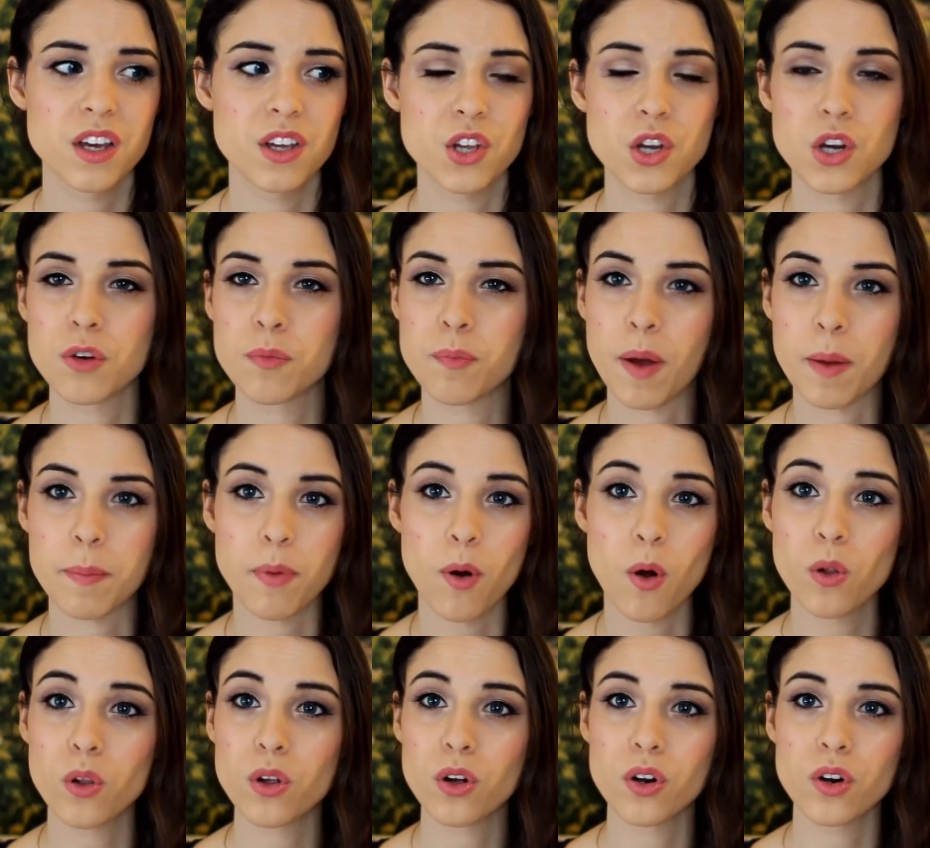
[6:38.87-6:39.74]
you're
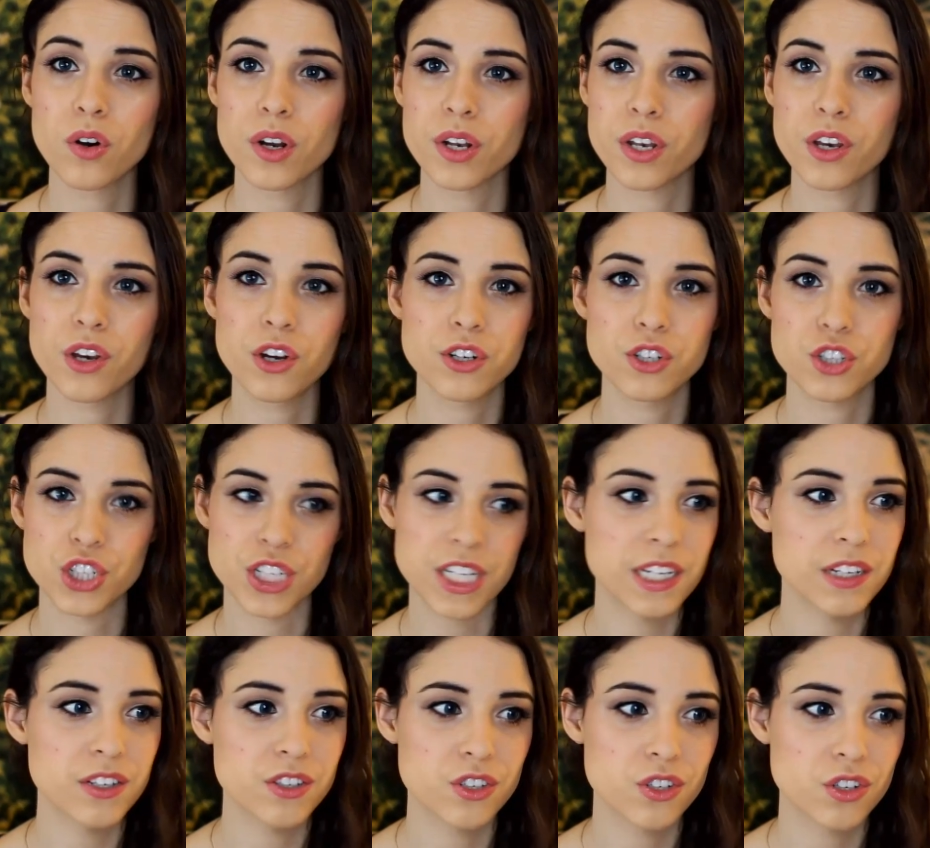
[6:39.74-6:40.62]
bipolar and your
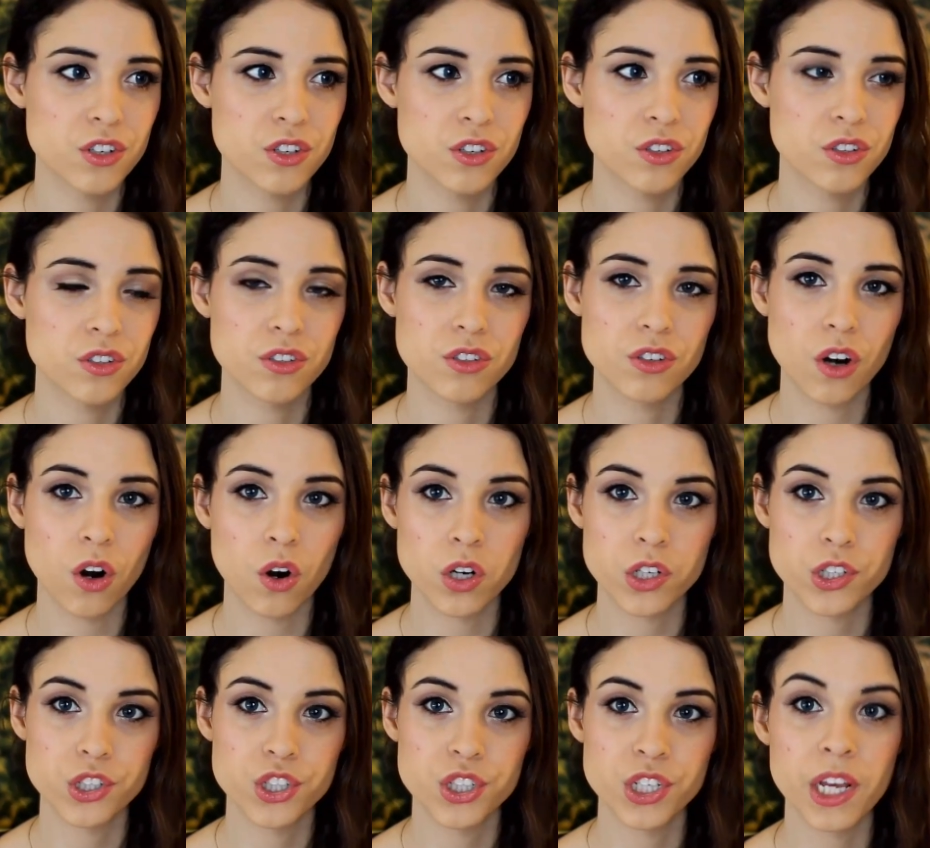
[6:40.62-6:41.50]
genes are
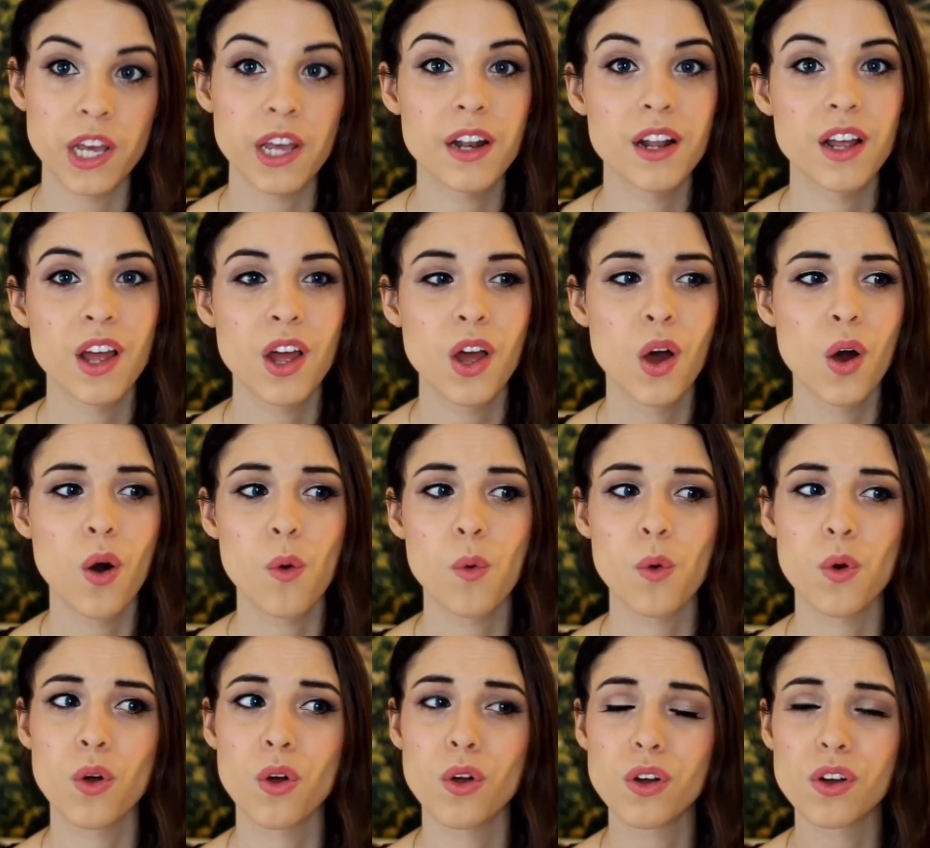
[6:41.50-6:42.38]
shit,
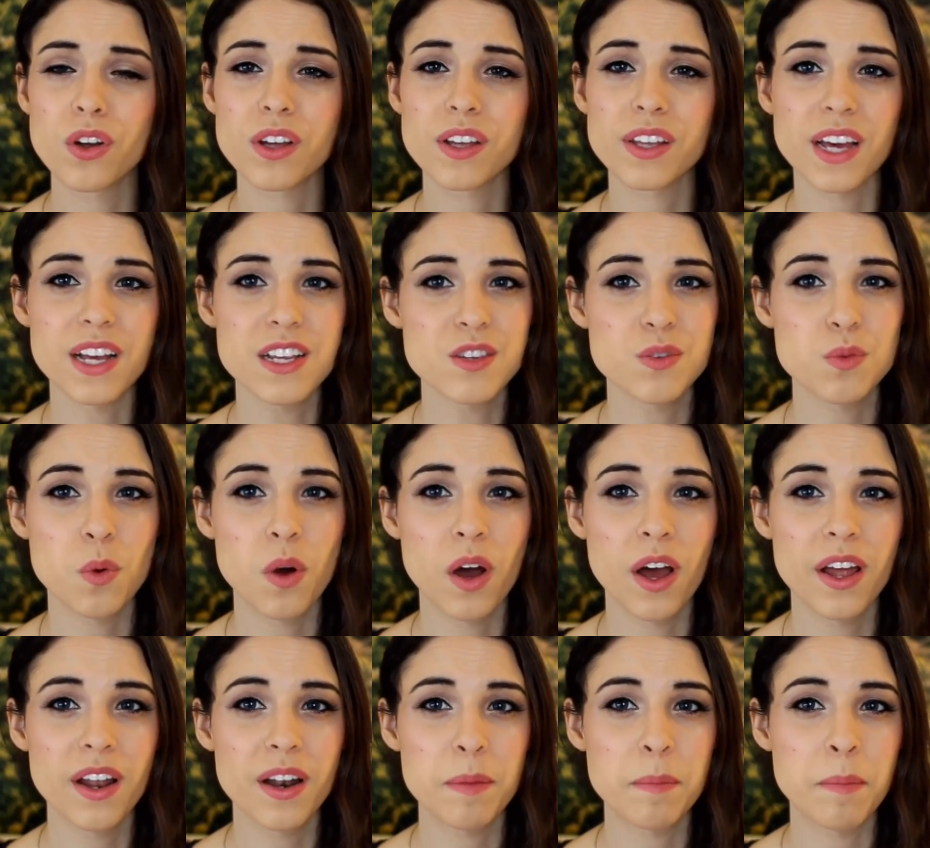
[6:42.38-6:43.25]
well, guess
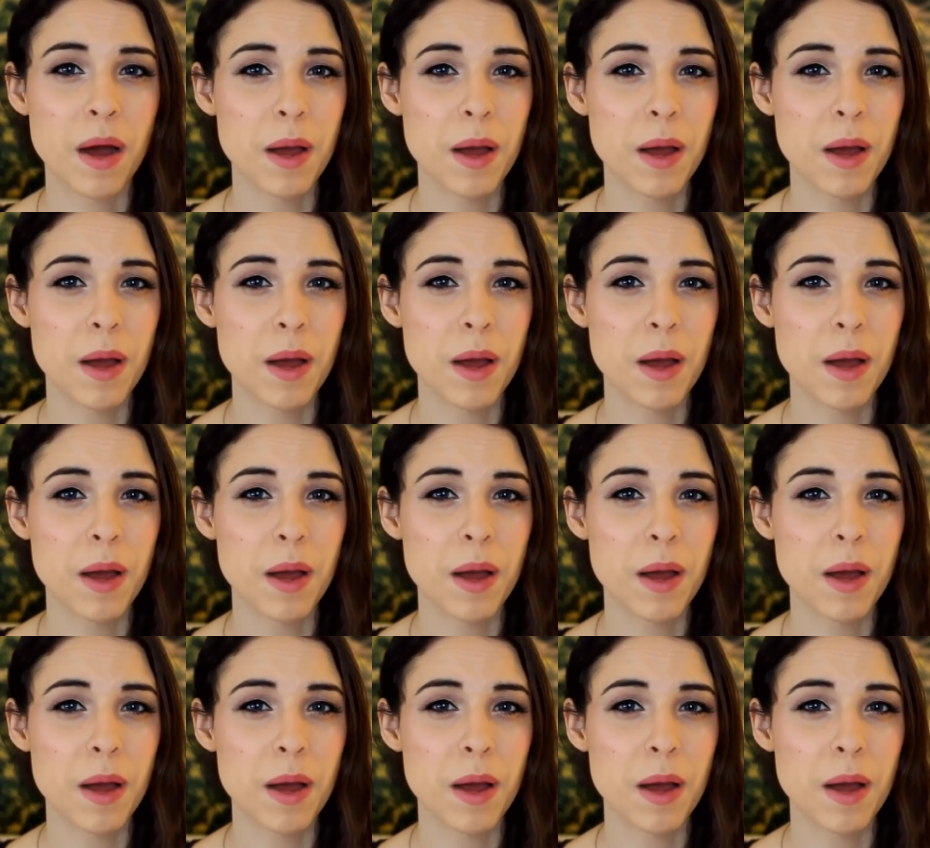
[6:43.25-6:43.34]
what?